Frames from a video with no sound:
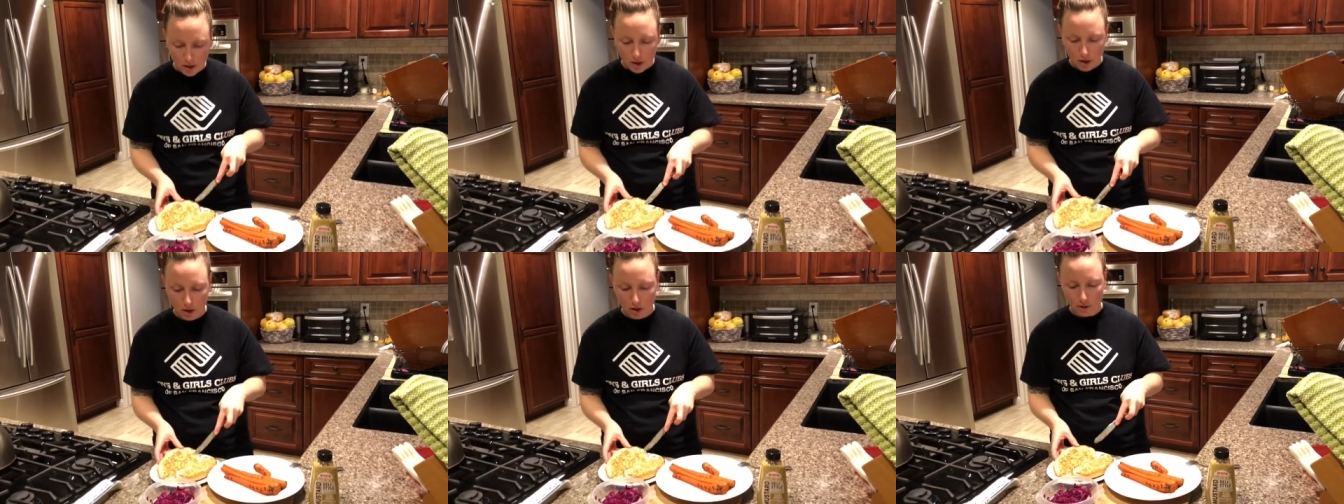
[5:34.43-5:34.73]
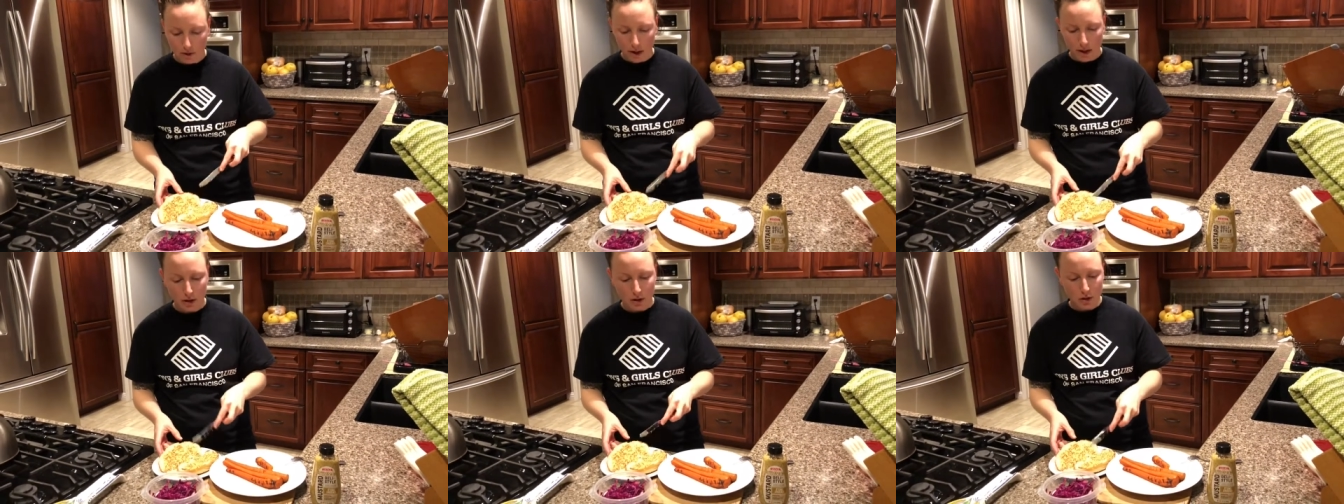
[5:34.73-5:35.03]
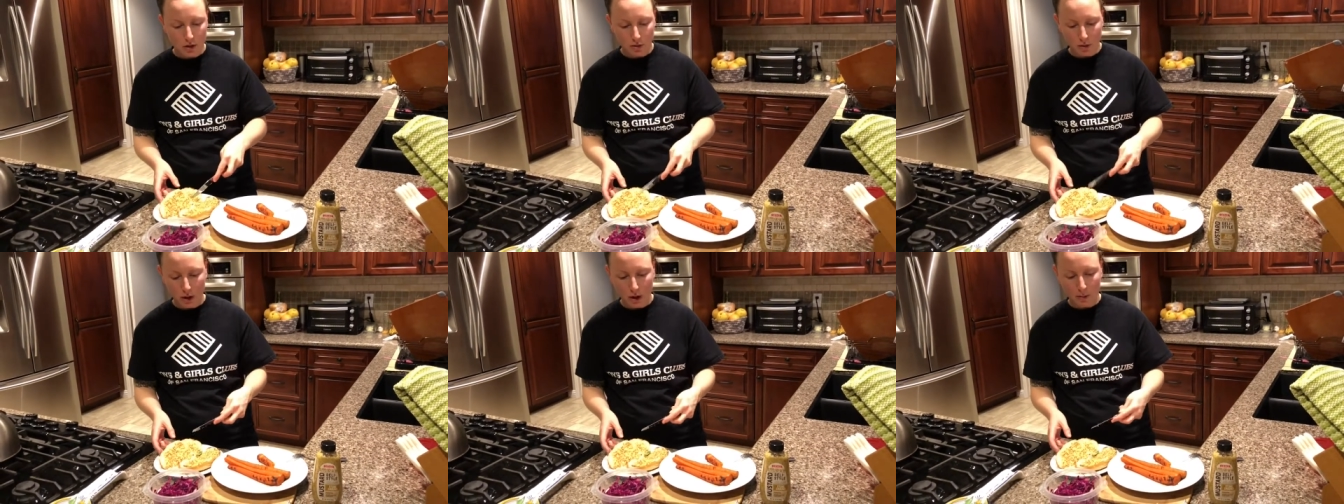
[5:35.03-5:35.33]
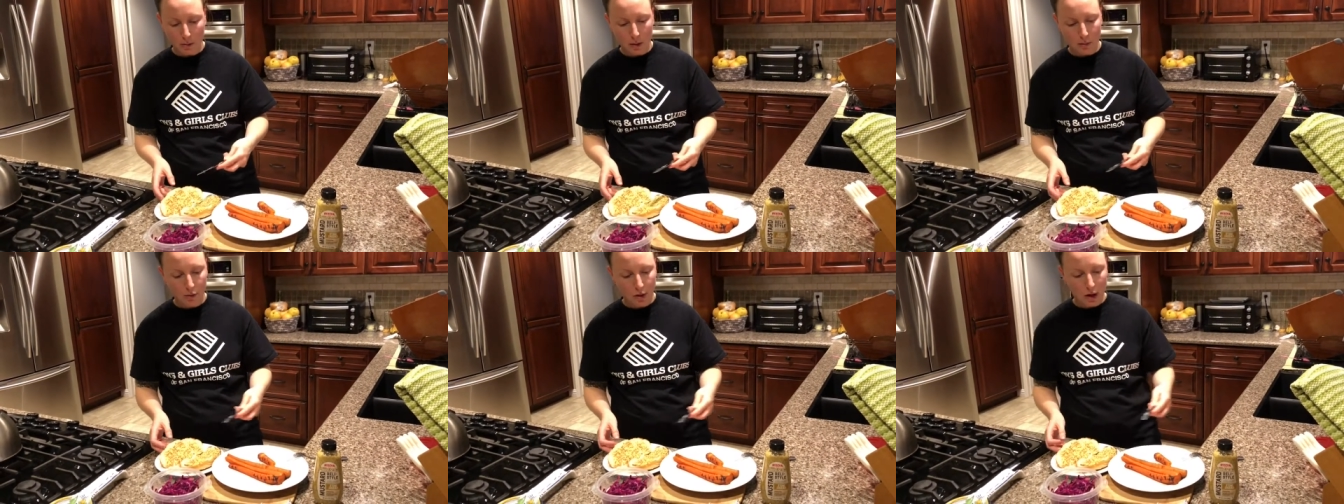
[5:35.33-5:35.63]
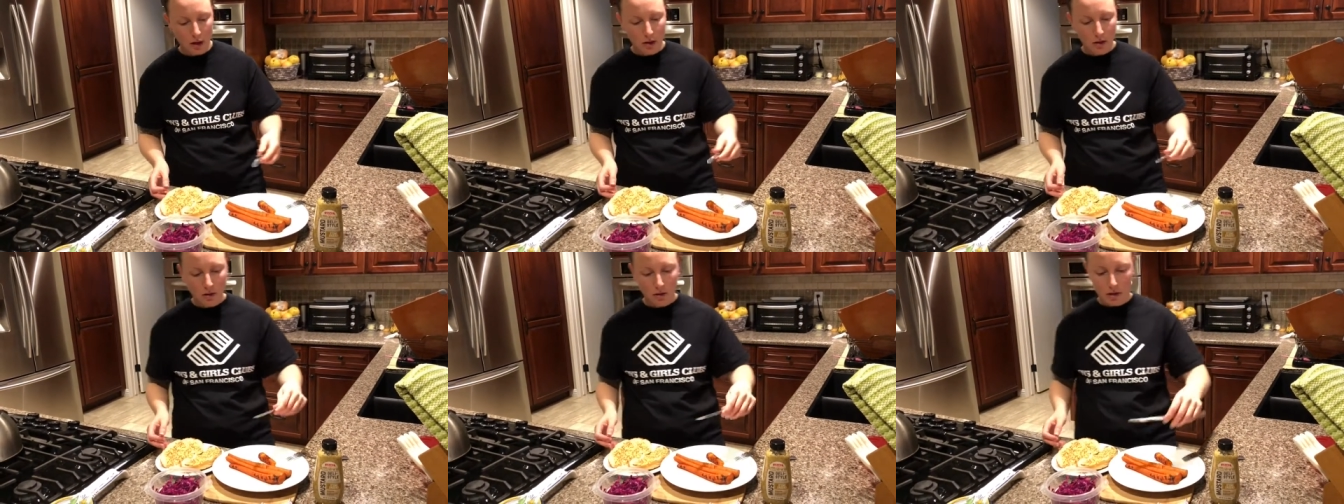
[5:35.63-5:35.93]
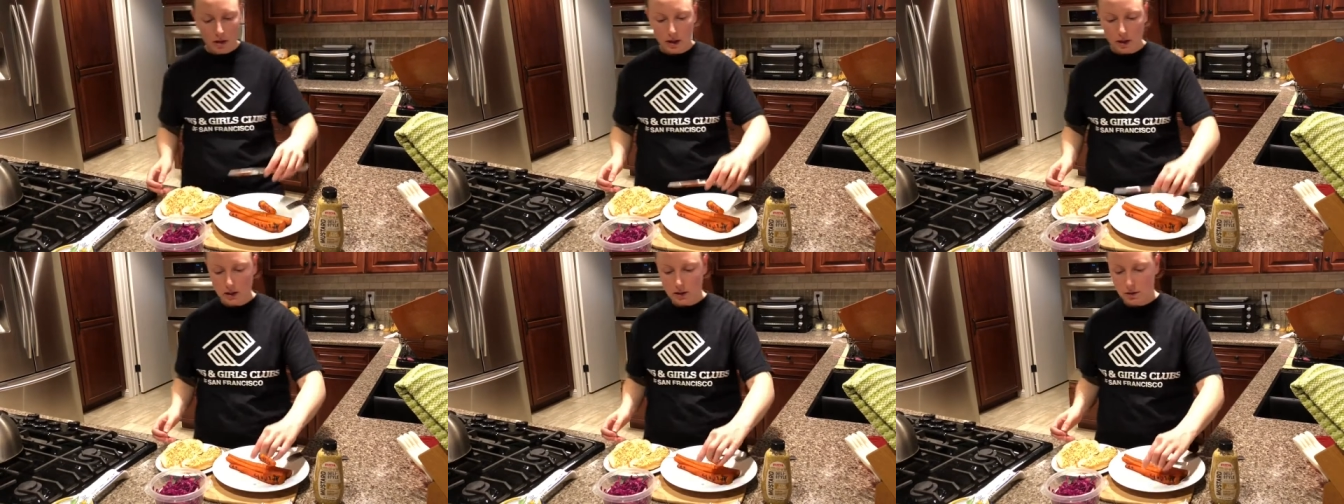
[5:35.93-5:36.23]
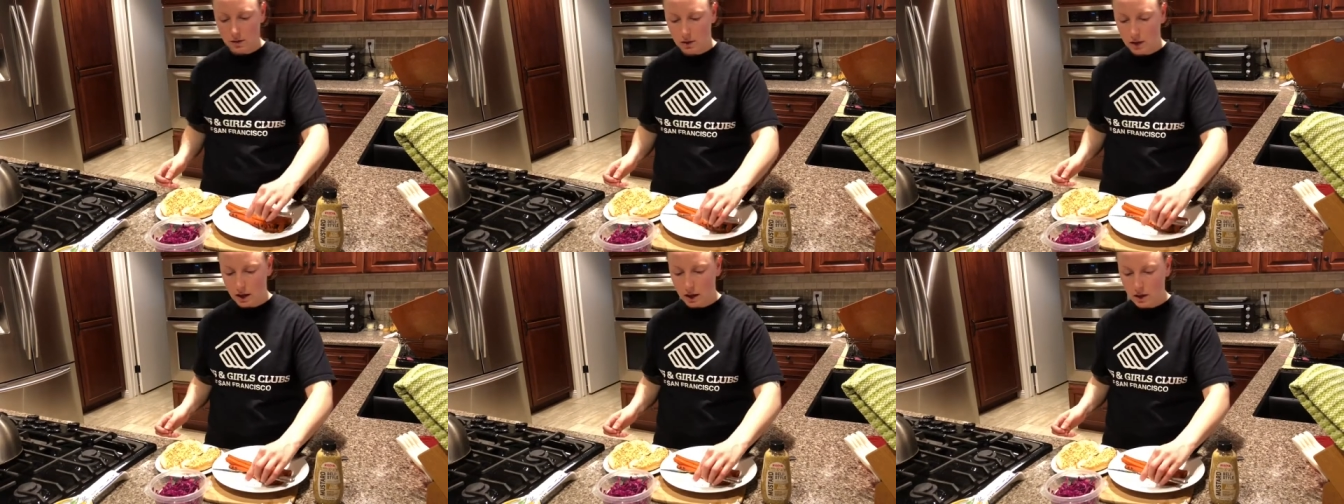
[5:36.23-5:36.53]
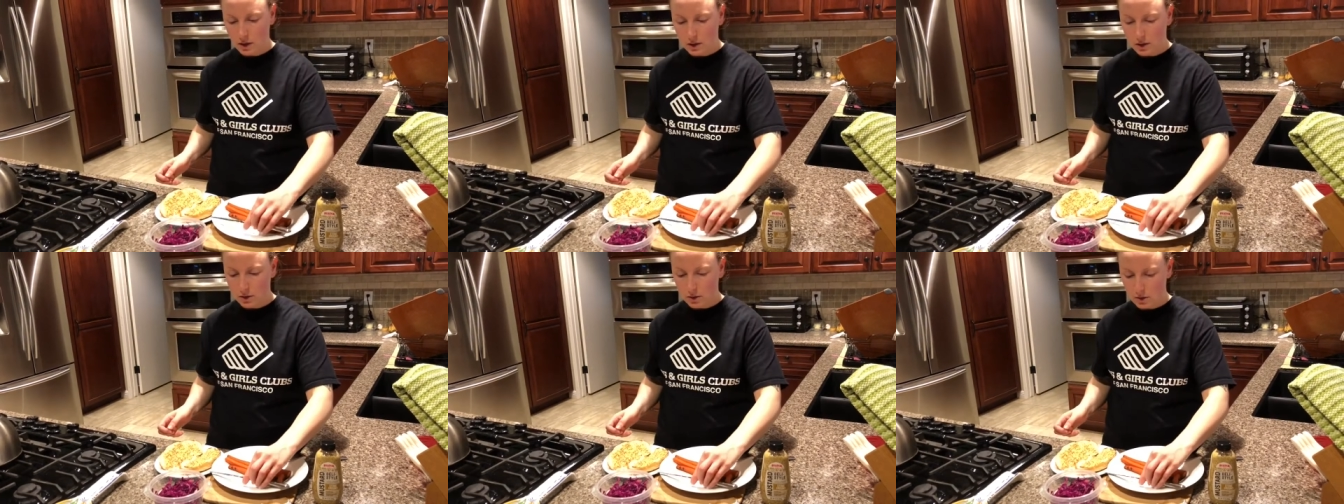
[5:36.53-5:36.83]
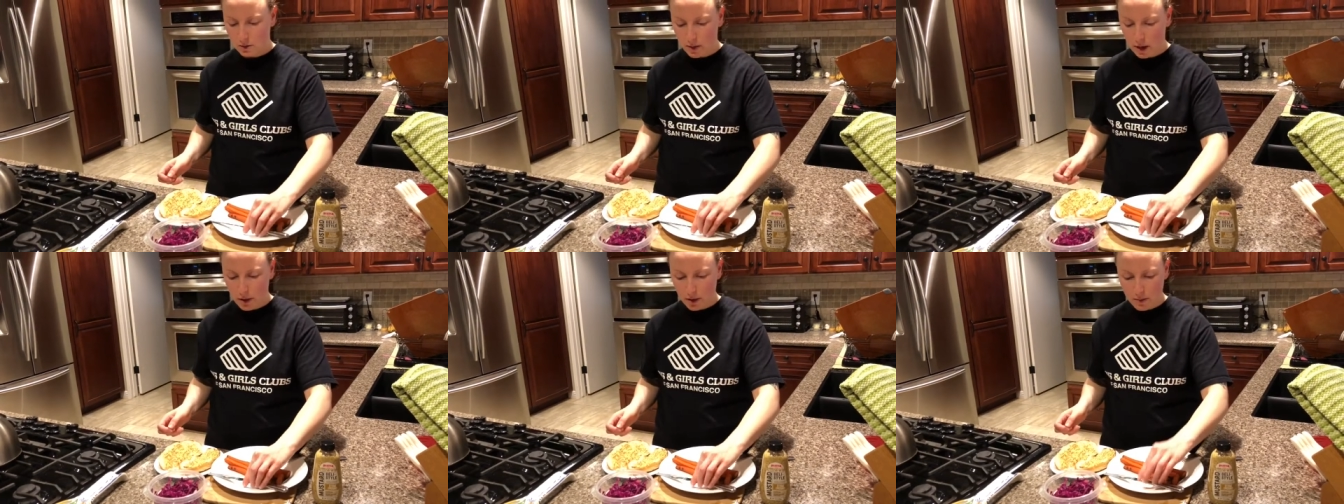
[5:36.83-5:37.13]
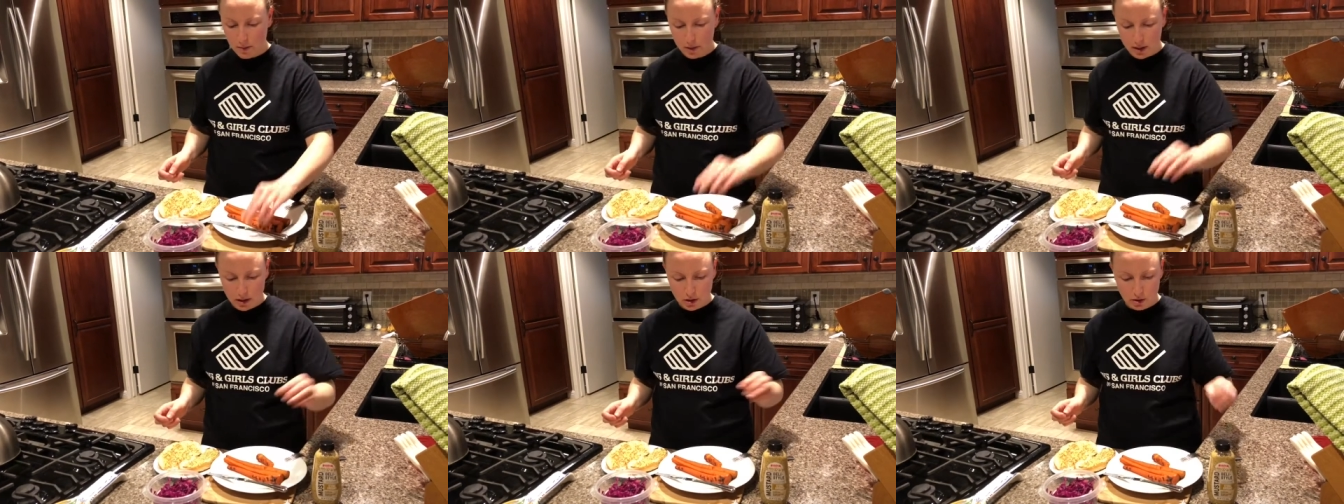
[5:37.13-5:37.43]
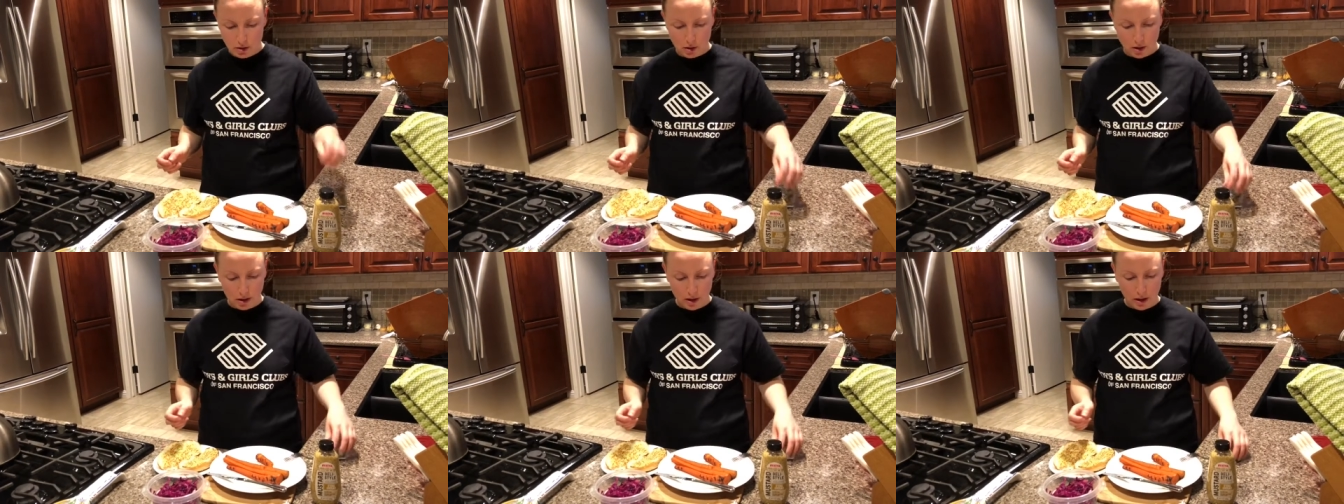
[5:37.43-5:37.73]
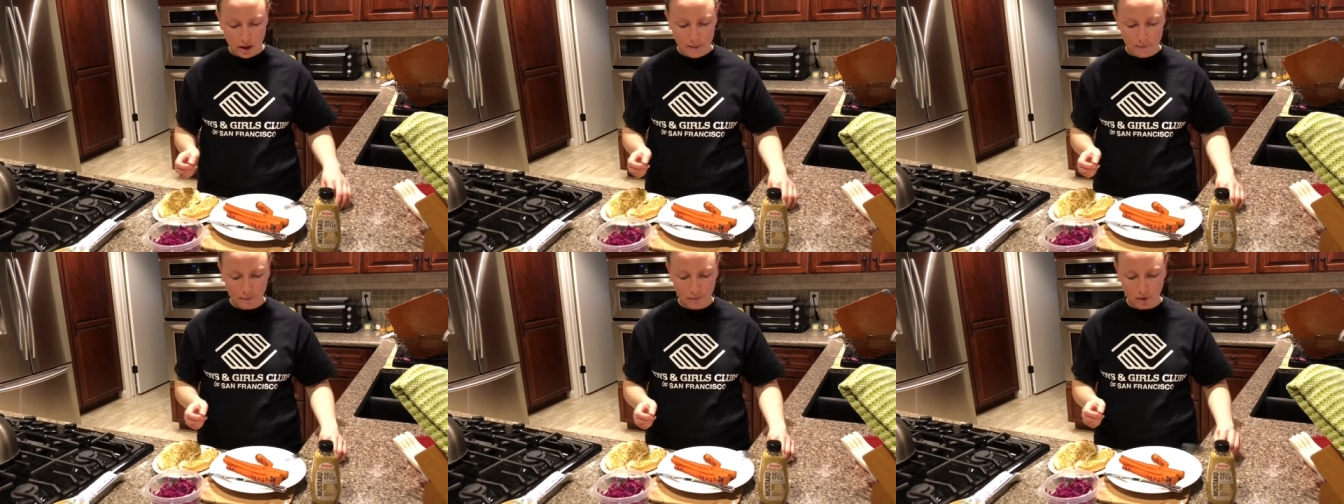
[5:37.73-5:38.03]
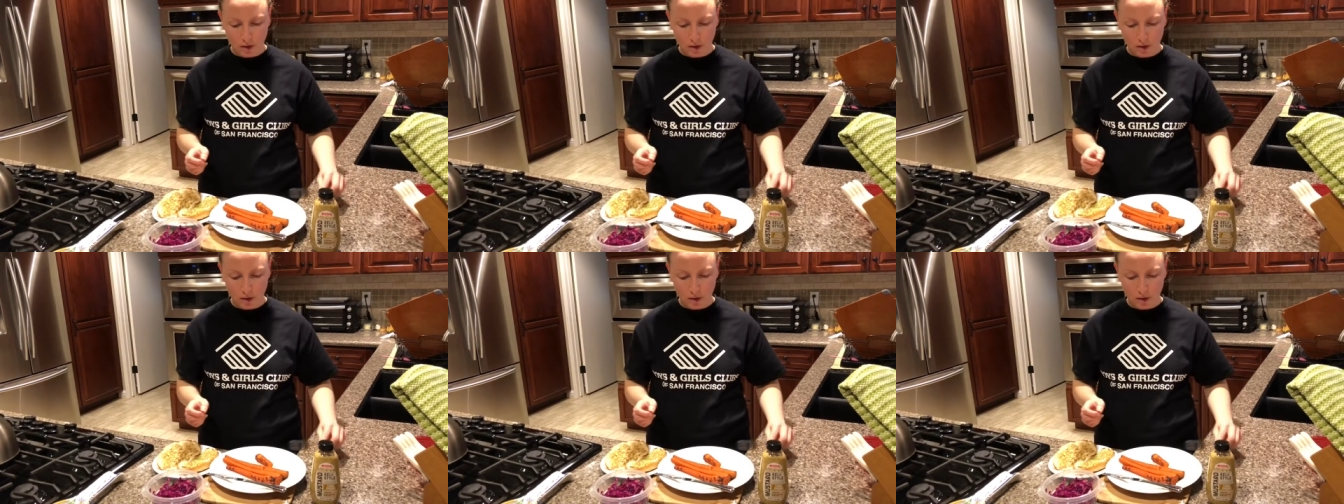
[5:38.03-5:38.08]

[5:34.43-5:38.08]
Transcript: All right, so now my bread has nice amount of mustard on it.